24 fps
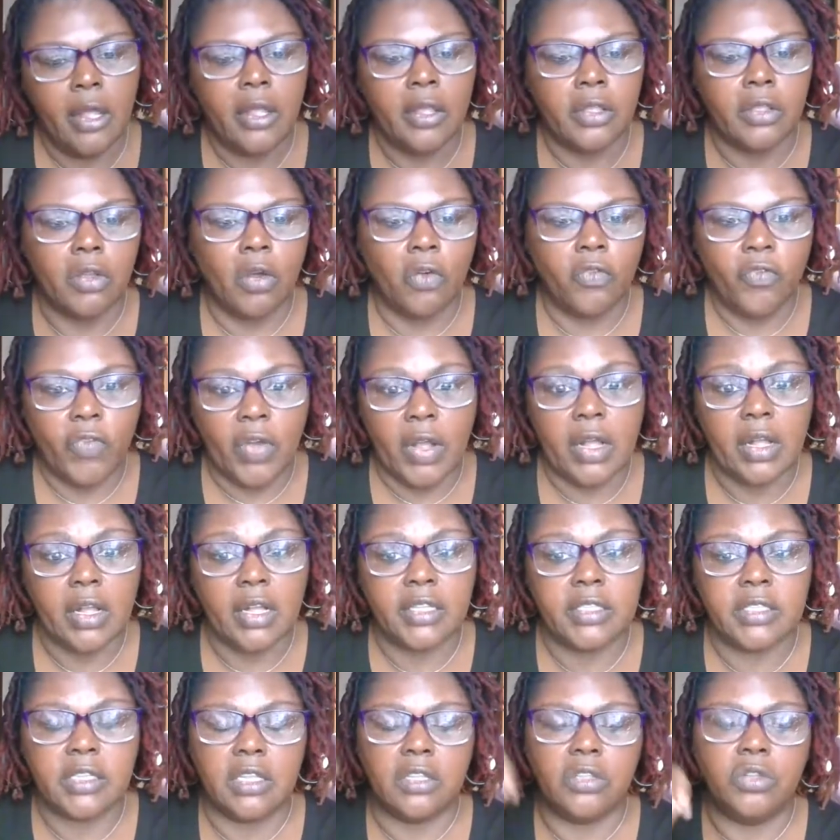your
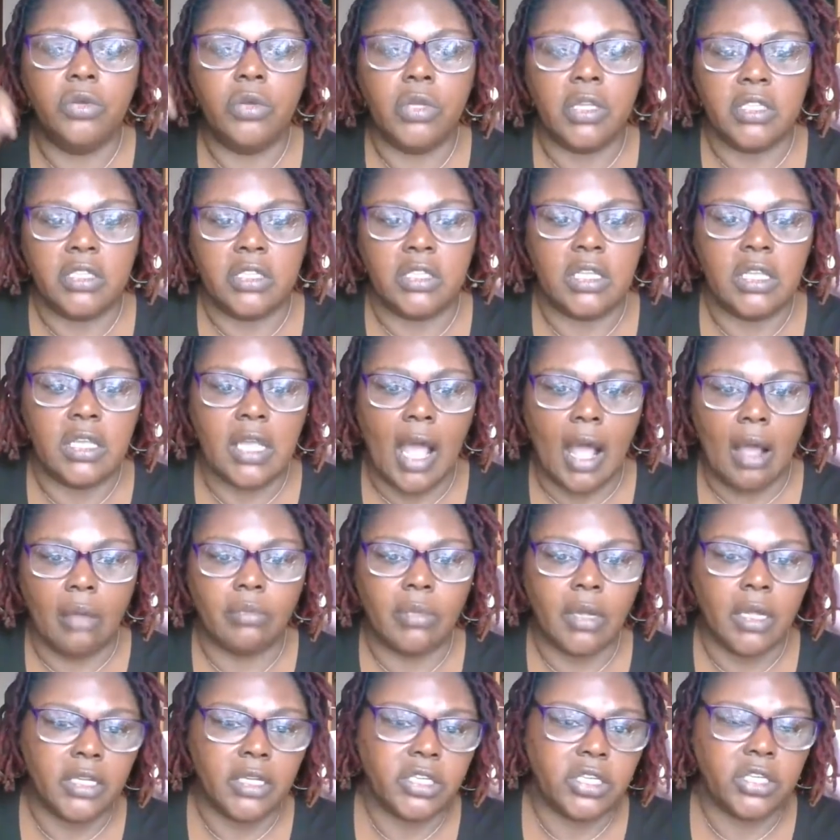funds, and you can see how
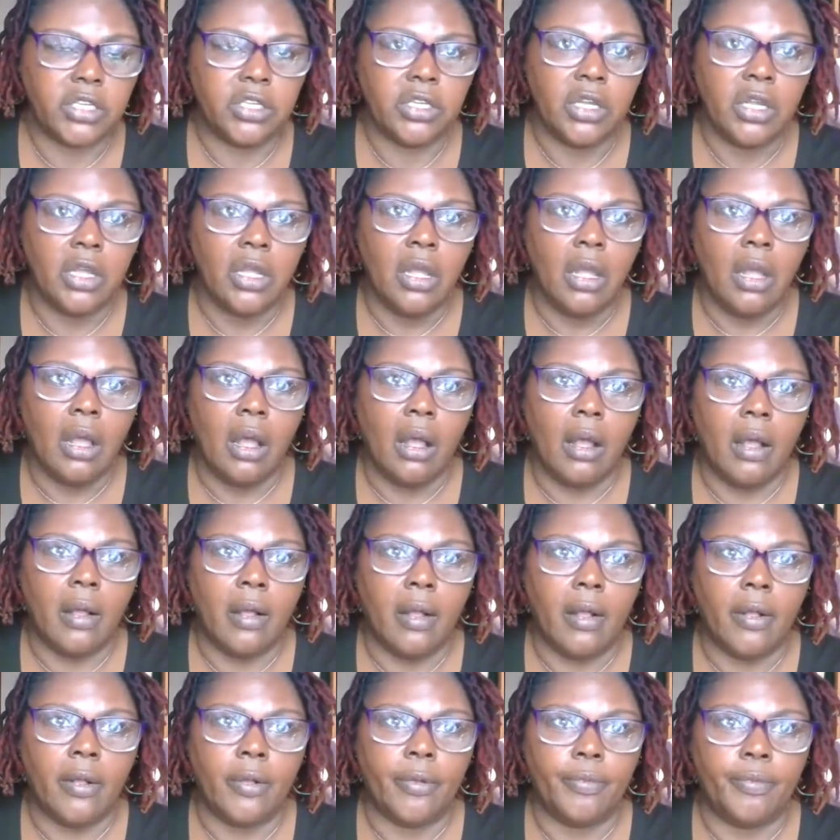much,
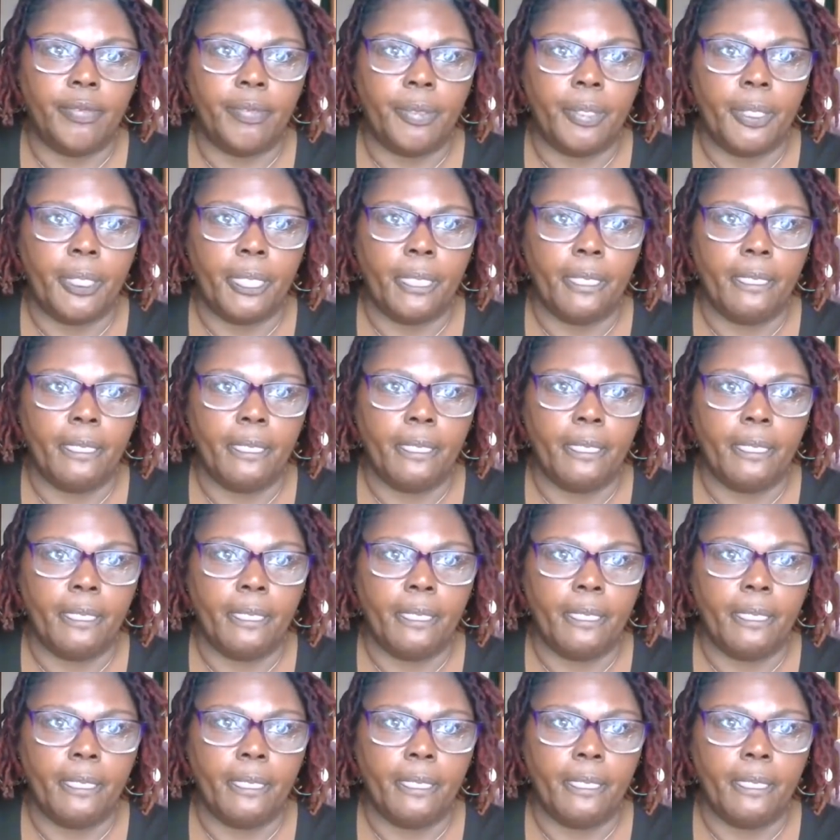um,